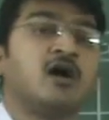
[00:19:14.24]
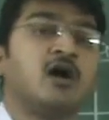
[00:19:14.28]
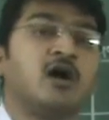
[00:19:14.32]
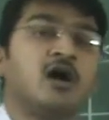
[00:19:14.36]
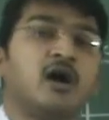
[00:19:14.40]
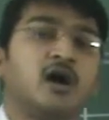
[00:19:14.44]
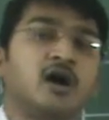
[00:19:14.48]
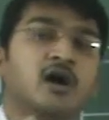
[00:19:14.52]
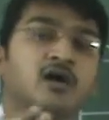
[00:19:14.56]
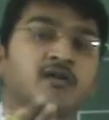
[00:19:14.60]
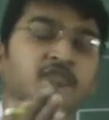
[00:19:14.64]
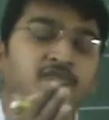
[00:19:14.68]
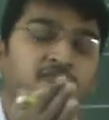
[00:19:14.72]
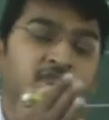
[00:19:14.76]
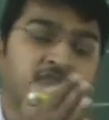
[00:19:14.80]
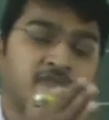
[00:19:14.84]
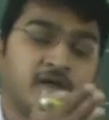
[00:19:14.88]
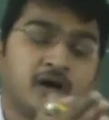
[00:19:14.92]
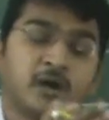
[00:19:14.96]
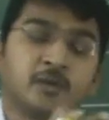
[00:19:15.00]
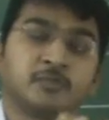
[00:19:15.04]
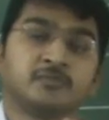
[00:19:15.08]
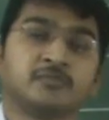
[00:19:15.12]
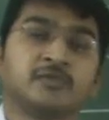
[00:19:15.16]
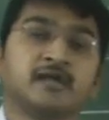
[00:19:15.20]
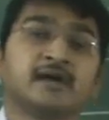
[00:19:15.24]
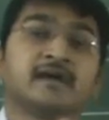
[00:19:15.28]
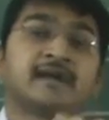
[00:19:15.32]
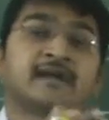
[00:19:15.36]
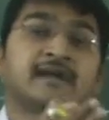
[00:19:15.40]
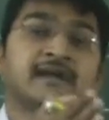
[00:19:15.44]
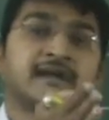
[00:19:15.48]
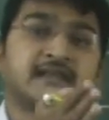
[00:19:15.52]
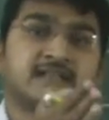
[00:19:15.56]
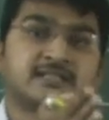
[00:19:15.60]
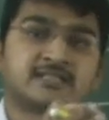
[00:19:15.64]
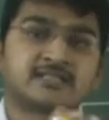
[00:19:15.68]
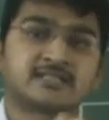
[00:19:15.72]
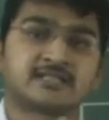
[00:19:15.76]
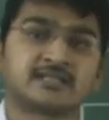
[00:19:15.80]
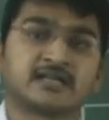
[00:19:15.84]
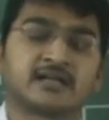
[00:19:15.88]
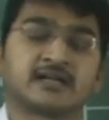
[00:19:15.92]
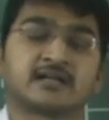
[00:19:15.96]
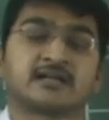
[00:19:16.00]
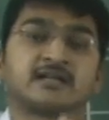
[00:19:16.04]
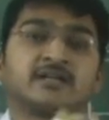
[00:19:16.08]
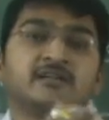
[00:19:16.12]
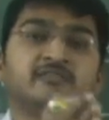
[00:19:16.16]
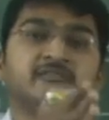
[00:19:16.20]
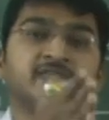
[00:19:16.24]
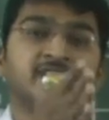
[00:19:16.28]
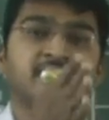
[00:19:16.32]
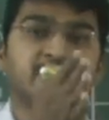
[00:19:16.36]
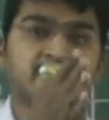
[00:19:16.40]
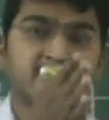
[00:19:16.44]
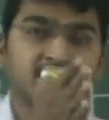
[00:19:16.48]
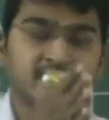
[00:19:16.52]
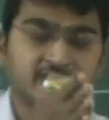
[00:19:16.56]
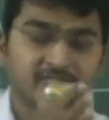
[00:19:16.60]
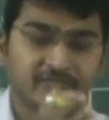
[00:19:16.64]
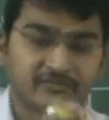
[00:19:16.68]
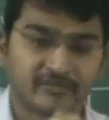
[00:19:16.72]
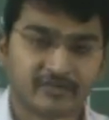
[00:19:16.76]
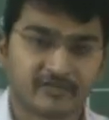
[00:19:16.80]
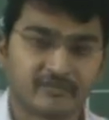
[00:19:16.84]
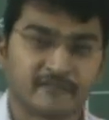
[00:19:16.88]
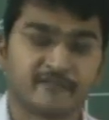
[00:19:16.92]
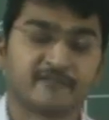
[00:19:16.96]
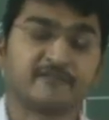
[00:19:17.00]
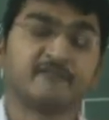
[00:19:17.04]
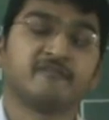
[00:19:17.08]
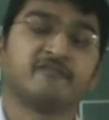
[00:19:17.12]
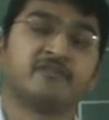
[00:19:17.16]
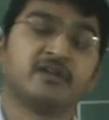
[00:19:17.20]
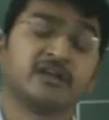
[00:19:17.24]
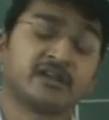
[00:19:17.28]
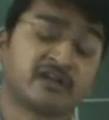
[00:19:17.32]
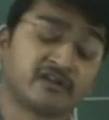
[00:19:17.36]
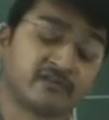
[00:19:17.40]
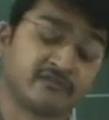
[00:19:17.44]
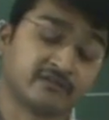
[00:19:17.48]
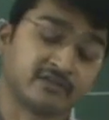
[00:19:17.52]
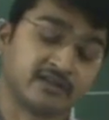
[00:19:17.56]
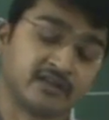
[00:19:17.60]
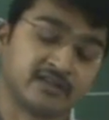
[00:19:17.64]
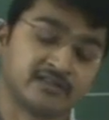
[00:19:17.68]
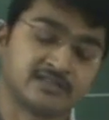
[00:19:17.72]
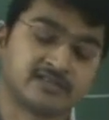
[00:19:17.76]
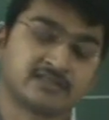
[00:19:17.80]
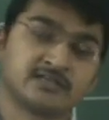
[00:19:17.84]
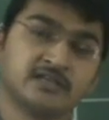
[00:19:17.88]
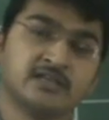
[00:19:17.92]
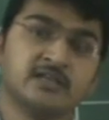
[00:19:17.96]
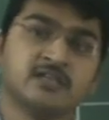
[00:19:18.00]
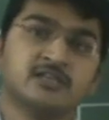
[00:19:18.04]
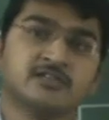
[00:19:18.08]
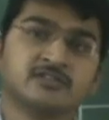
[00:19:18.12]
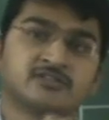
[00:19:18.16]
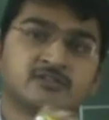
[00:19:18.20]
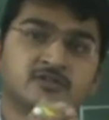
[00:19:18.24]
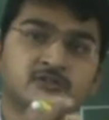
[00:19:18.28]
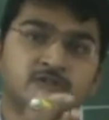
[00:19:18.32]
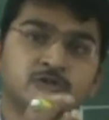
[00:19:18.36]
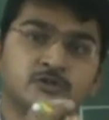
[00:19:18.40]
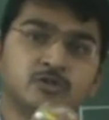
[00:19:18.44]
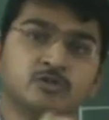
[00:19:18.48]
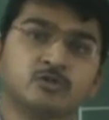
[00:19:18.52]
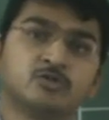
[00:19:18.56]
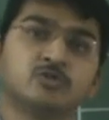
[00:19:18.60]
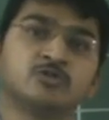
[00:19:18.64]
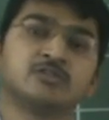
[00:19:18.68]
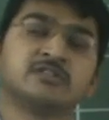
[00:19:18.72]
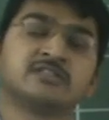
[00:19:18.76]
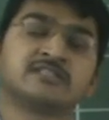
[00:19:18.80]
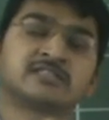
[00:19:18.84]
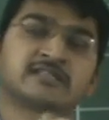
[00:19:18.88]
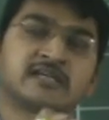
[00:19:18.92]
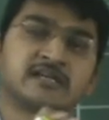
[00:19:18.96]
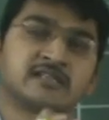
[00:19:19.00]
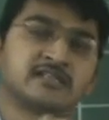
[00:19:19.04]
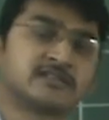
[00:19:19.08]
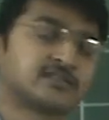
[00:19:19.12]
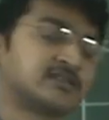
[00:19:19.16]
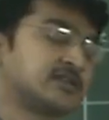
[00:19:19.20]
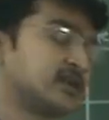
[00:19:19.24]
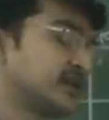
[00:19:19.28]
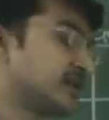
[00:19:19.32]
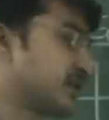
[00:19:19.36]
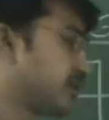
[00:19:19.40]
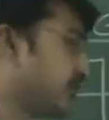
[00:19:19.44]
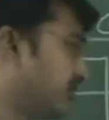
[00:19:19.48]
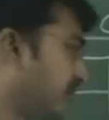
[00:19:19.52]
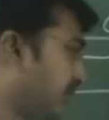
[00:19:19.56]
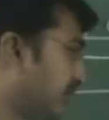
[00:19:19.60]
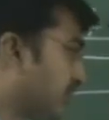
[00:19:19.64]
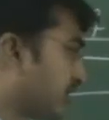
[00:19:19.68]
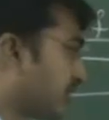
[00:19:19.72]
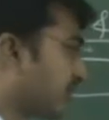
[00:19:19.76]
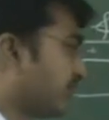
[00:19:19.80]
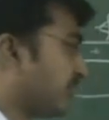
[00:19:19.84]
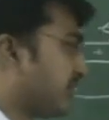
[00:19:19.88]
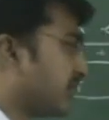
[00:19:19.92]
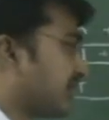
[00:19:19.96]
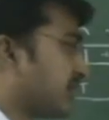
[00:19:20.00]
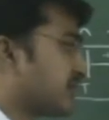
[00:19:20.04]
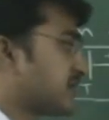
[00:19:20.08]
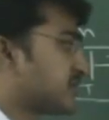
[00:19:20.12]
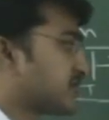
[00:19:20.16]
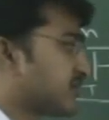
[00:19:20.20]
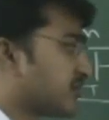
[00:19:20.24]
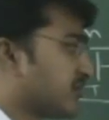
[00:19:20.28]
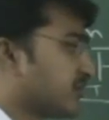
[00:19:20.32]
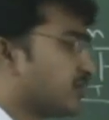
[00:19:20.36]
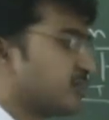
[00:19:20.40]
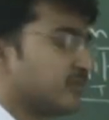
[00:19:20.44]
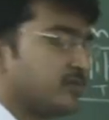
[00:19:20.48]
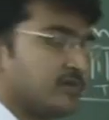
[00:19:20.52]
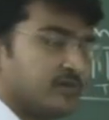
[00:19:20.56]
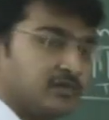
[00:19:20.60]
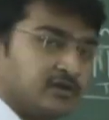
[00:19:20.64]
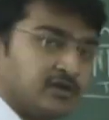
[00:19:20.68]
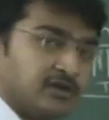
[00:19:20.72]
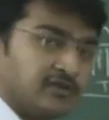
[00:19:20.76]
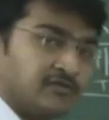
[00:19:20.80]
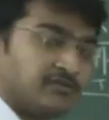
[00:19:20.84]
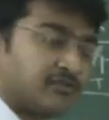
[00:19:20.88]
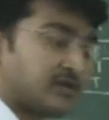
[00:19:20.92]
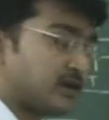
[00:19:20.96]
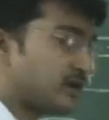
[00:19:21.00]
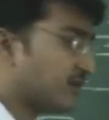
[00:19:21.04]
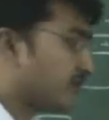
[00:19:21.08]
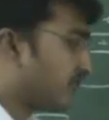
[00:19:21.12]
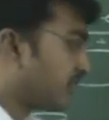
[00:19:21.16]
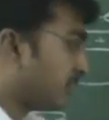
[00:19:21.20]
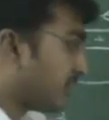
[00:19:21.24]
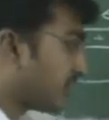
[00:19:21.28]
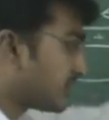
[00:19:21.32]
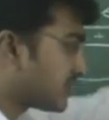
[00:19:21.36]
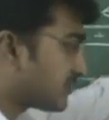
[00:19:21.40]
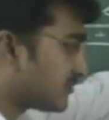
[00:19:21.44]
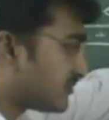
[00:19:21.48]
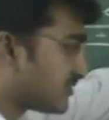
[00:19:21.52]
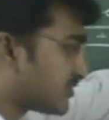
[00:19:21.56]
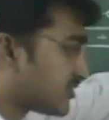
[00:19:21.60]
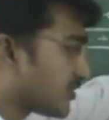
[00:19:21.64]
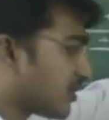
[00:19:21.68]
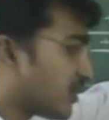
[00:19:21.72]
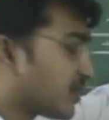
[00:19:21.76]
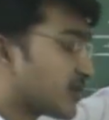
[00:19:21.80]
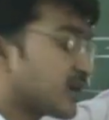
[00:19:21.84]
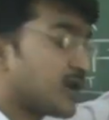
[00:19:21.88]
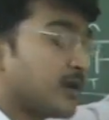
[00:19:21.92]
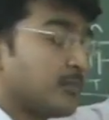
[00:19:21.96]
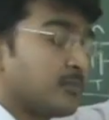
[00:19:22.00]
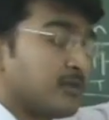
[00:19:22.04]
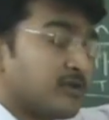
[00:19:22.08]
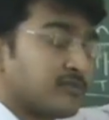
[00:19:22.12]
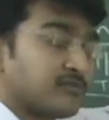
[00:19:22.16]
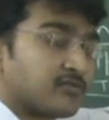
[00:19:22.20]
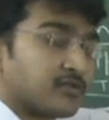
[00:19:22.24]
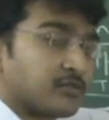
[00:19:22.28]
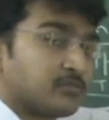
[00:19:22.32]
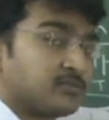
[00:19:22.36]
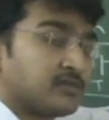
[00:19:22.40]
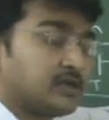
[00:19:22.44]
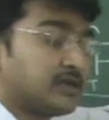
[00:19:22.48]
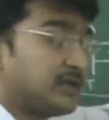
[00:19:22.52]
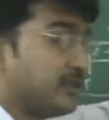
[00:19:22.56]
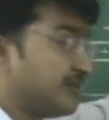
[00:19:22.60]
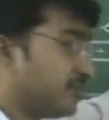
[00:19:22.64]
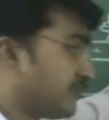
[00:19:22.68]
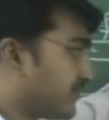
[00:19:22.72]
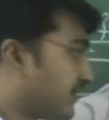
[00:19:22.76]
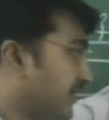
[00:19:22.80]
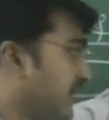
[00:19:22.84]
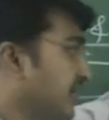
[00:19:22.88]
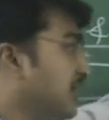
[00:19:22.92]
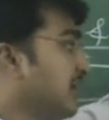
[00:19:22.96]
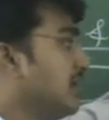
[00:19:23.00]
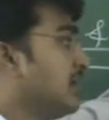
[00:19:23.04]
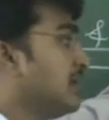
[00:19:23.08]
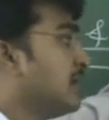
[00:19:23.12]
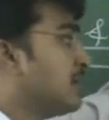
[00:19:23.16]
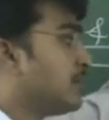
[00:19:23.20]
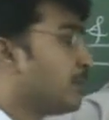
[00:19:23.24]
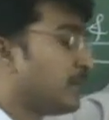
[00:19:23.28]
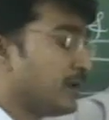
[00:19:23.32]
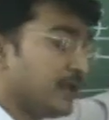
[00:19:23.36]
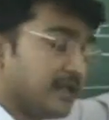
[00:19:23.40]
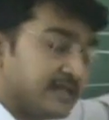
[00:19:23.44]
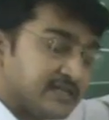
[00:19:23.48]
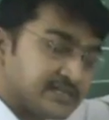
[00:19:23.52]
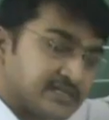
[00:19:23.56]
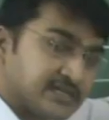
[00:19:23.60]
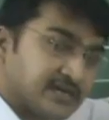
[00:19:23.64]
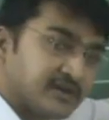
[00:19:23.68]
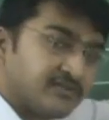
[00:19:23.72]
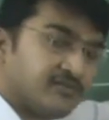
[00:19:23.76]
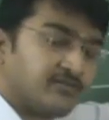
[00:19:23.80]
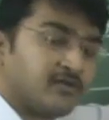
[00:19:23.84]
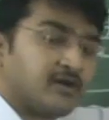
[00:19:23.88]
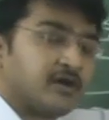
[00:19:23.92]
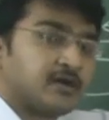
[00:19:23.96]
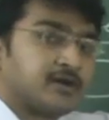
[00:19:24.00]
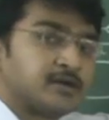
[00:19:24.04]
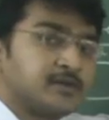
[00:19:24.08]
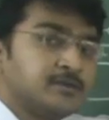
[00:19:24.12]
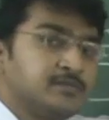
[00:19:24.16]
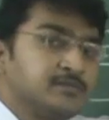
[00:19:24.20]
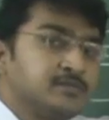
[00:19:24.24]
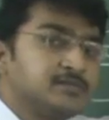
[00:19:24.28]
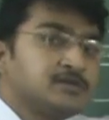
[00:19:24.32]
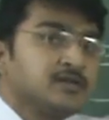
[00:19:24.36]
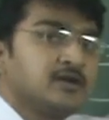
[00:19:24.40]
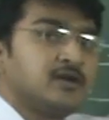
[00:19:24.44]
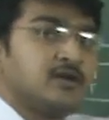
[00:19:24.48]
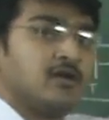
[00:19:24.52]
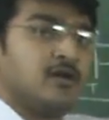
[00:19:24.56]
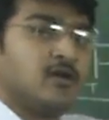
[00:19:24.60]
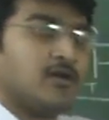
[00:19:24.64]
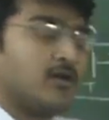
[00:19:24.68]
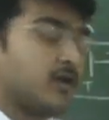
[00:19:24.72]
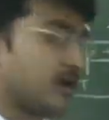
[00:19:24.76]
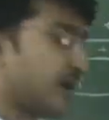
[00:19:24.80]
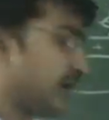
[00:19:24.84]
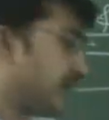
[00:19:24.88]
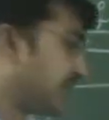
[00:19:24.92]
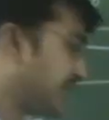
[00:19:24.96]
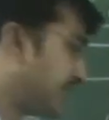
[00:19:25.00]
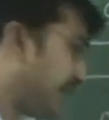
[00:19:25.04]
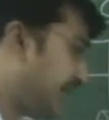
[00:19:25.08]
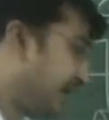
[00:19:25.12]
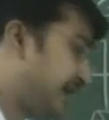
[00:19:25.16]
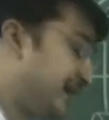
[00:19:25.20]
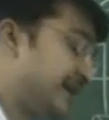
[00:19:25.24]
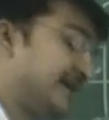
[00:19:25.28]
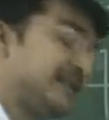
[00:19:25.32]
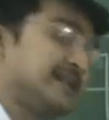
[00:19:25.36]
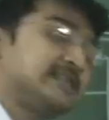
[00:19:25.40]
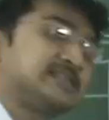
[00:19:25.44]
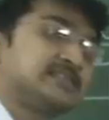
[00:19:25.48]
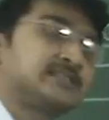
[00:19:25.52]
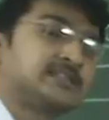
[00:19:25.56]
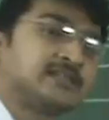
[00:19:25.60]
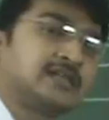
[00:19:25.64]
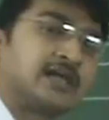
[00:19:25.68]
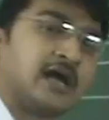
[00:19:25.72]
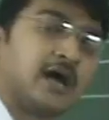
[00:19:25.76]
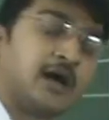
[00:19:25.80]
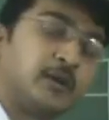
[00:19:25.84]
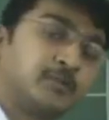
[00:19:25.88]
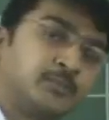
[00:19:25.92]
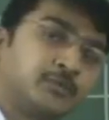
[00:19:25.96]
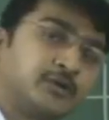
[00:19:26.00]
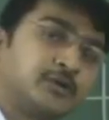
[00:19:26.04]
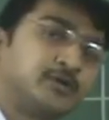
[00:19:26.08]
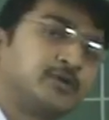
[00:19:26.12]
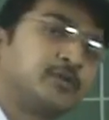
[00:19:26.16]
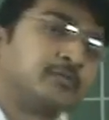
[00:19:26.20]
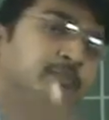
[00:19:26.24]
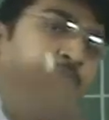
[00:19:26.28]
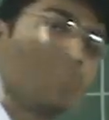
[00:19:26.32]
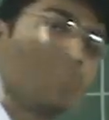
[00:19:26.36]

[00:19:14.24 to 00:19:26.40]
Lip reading: or form the constructive interference. So due to this constructive interference from different waves which are coming from the different planes of atoms, okay, the intensity amplitude